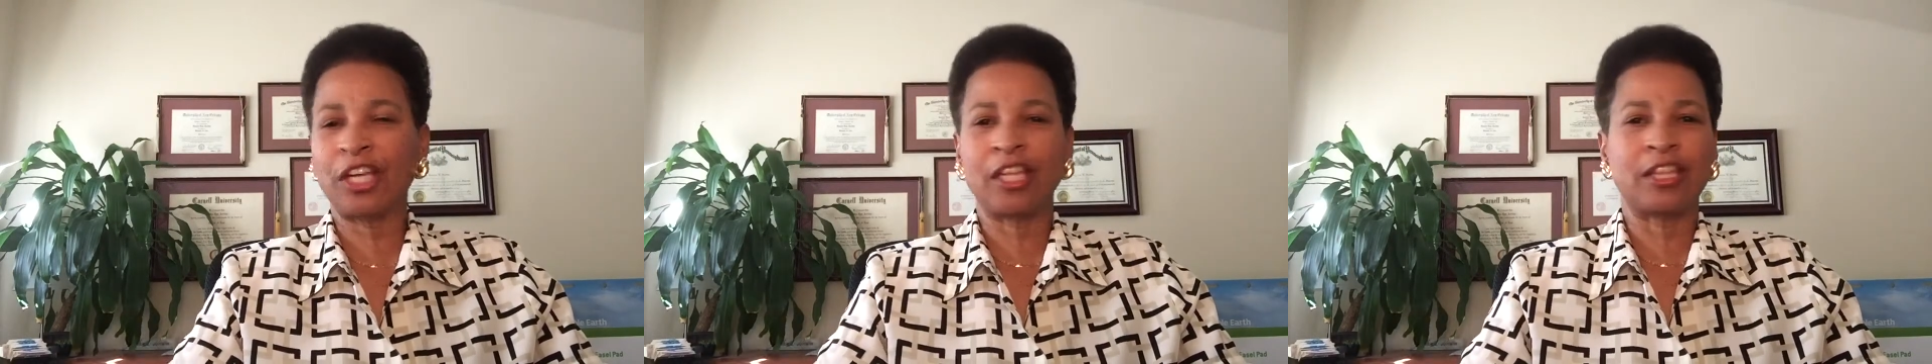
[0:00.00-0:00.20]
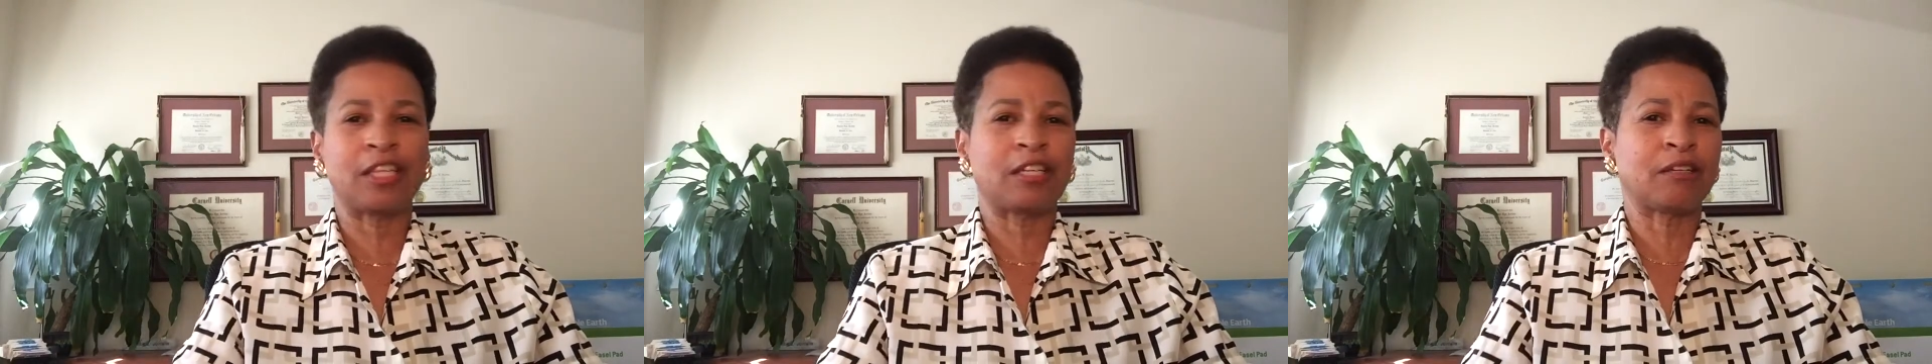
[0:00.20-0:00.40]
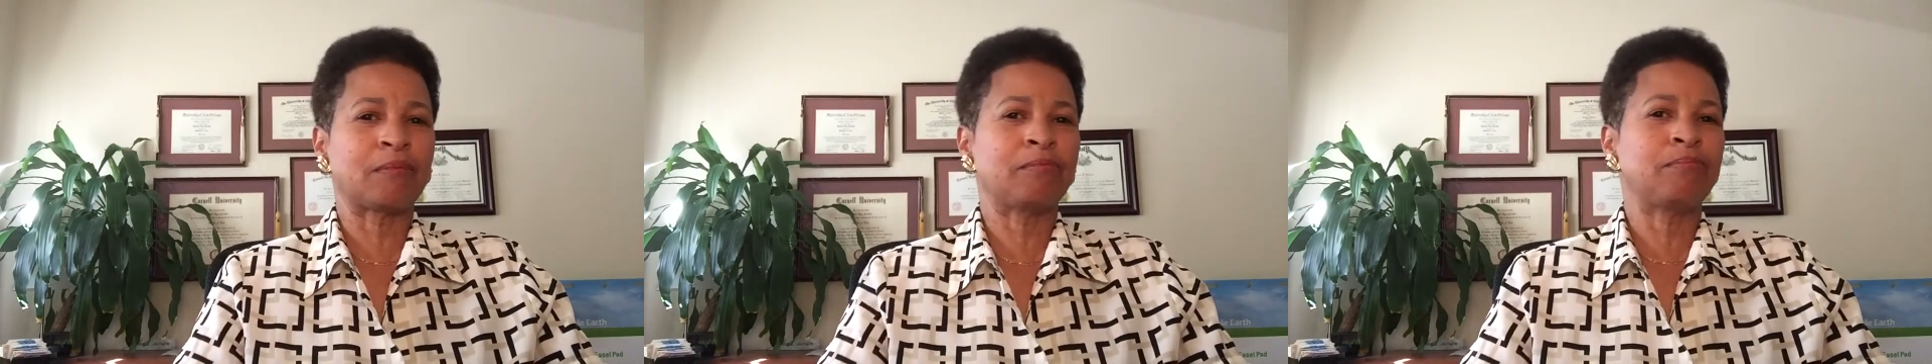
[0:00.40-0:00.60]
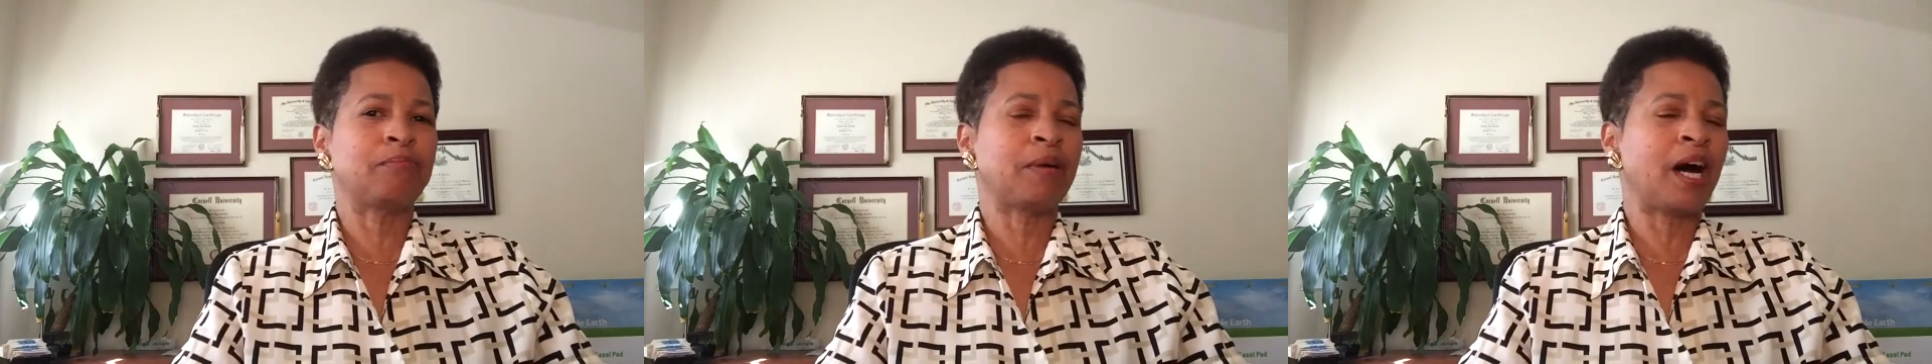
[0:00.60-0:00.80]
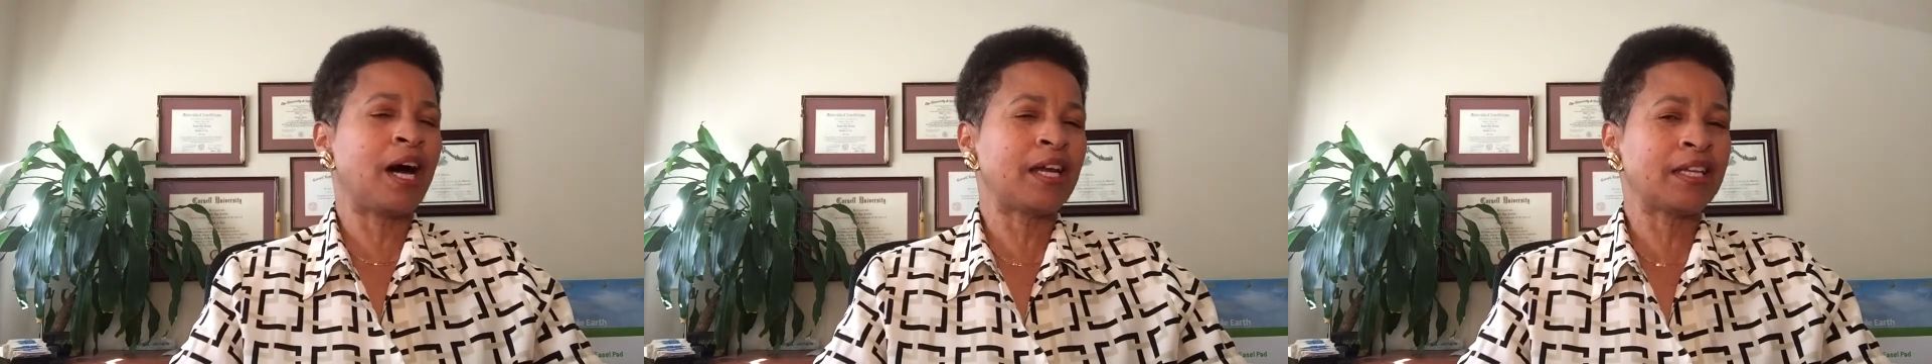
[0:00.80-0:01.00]
in their
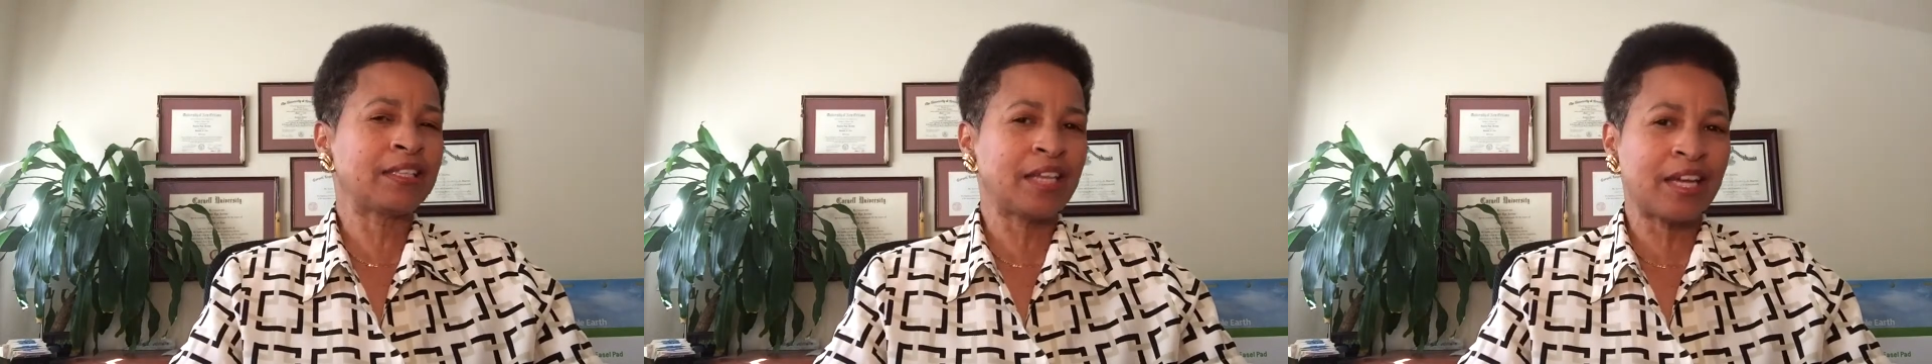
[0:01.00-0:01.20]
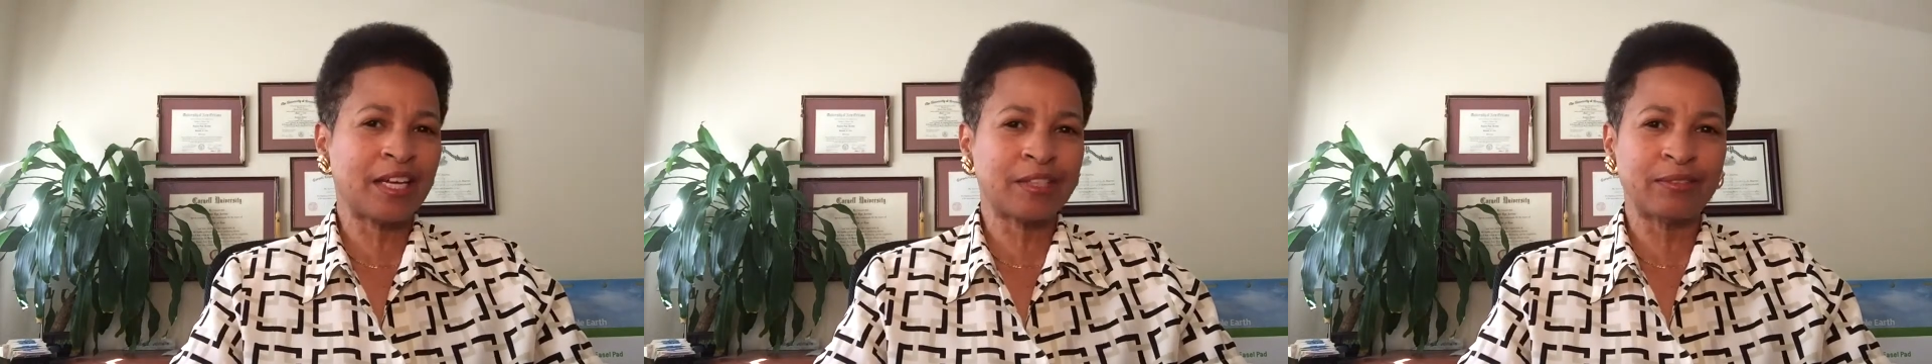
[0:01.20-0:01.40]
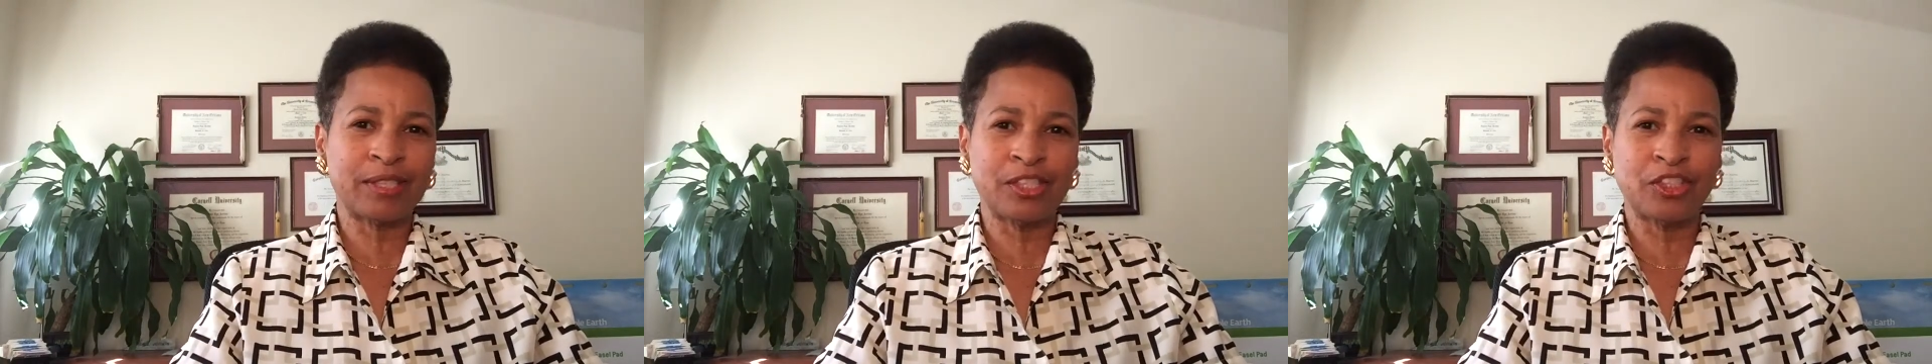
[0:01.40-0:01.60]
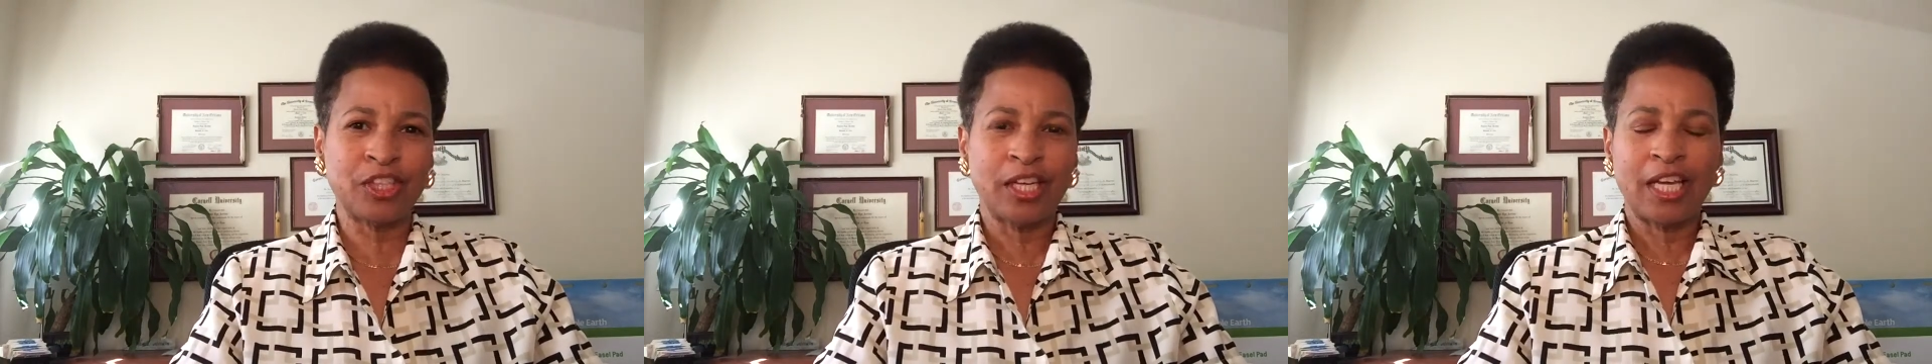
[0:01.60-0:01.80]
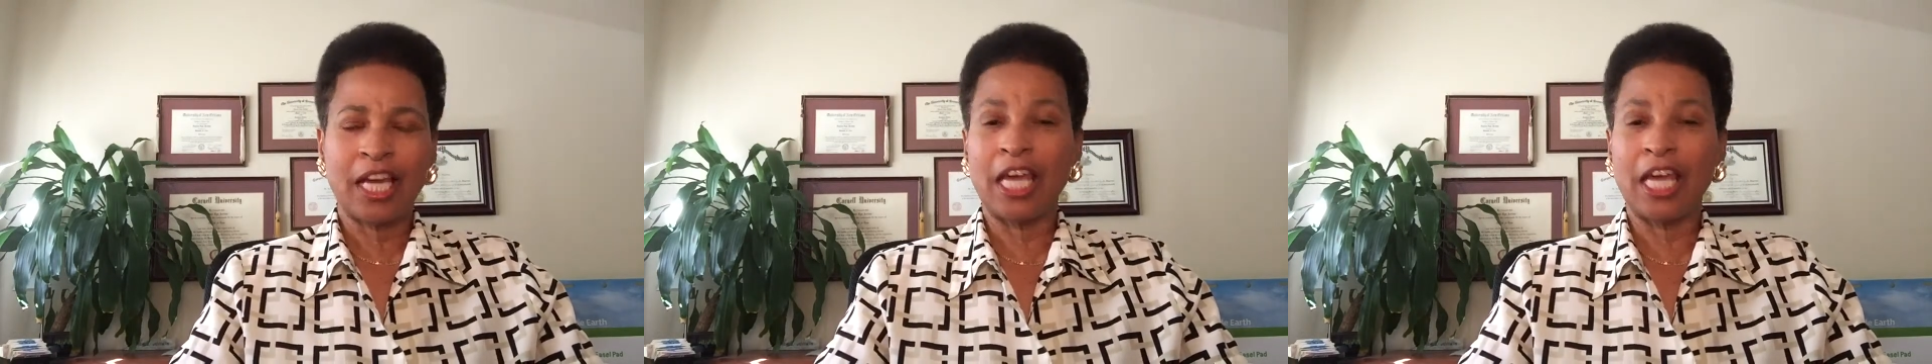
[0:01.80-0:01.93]
body language,